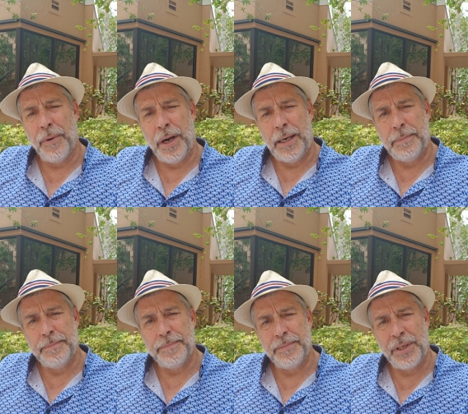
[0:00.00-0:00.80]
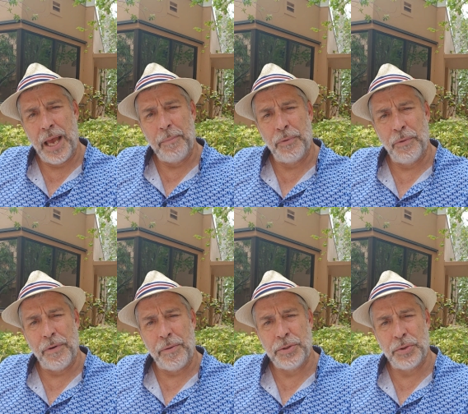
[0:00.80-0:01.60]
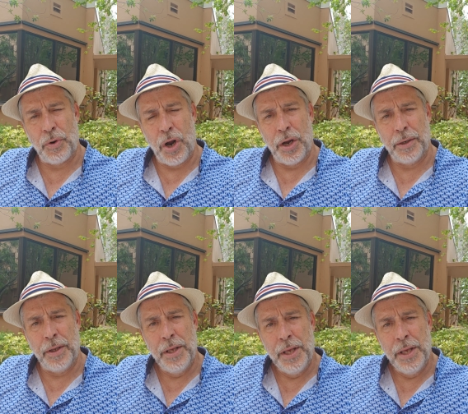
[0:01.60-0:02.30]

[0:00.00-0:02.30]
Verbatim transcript: um, came through very strong.